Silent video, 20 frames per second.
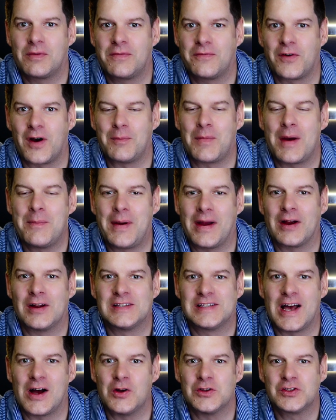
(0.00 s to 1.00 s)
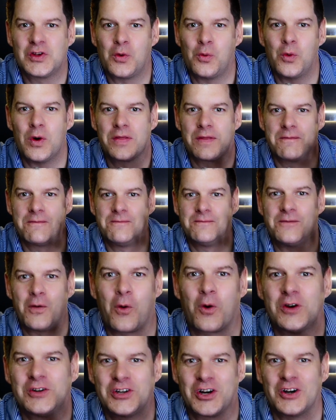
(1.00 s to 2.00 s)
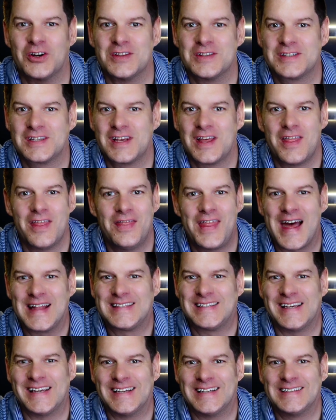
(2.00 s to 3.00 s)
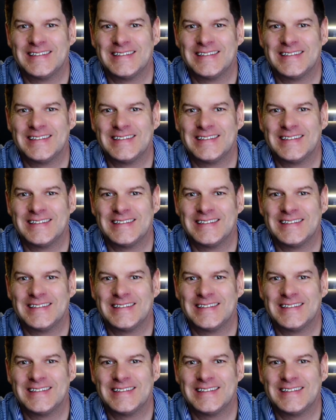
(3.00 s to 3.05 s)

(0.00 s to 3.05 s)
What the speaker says: from my parents' house with 4 turns. That's it.